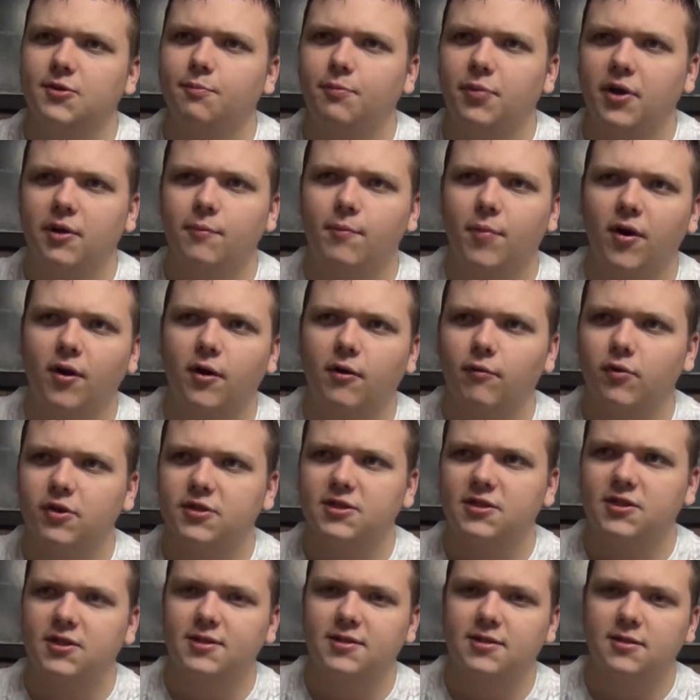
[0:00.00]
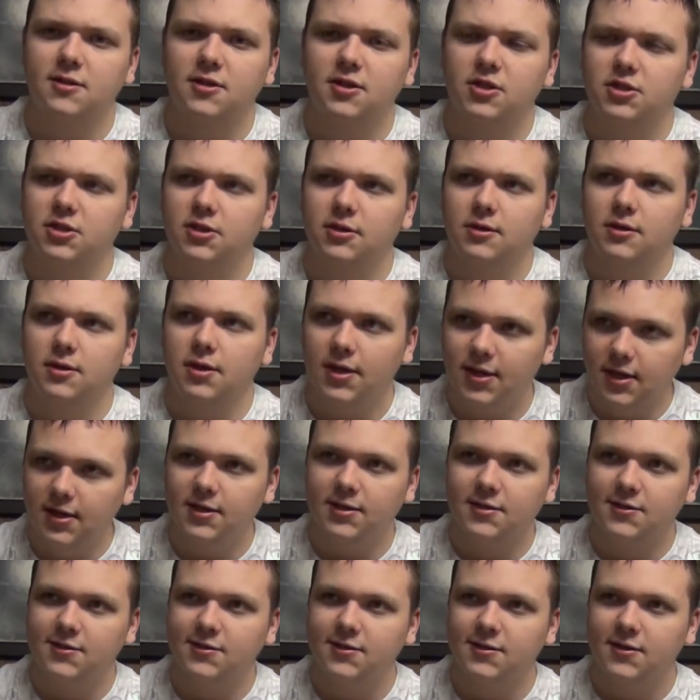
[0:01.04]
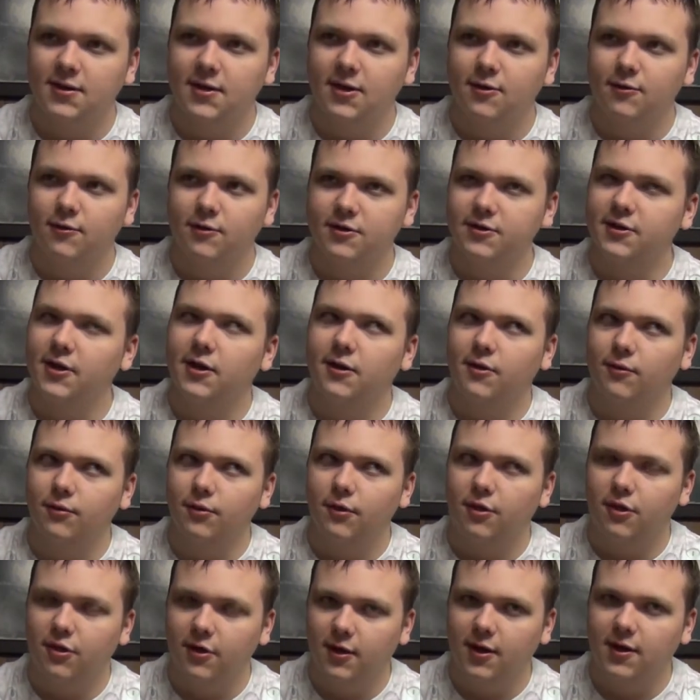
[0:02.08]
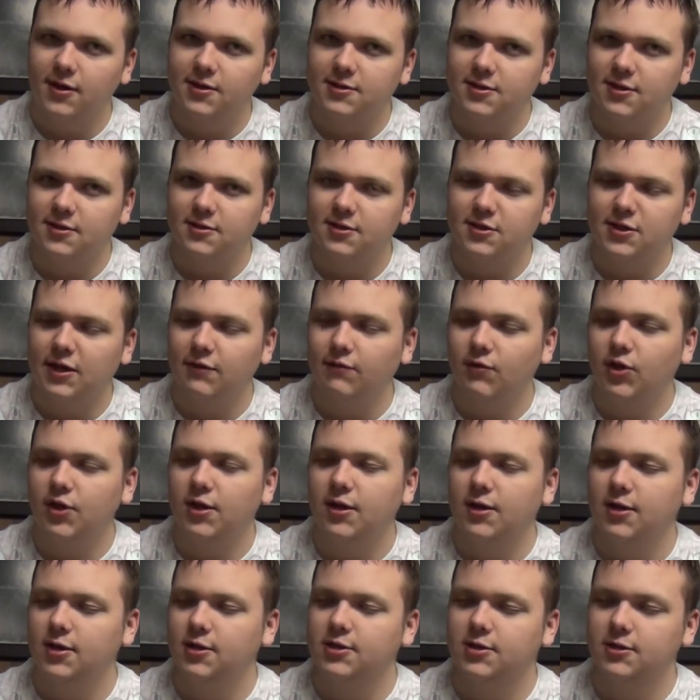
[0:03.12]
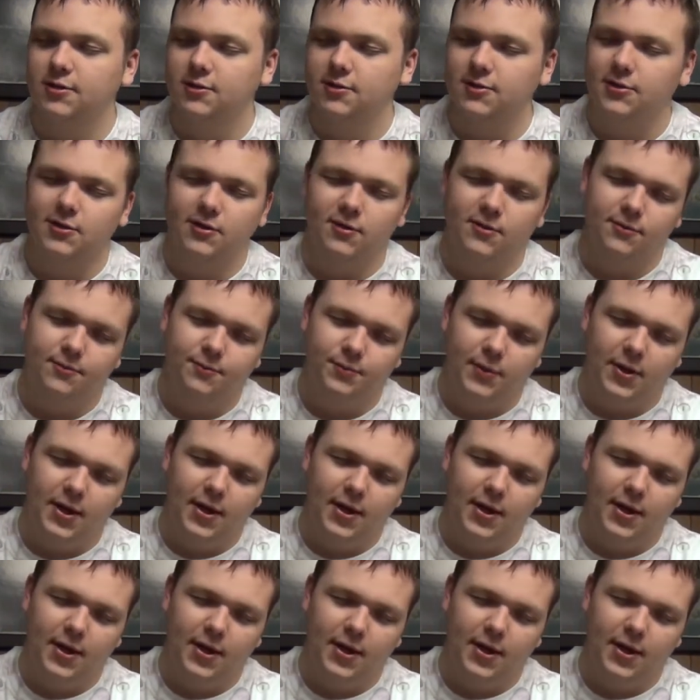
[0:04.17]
a big part of what 6th edition is. Whereas I don't think it's in 7th edition, so...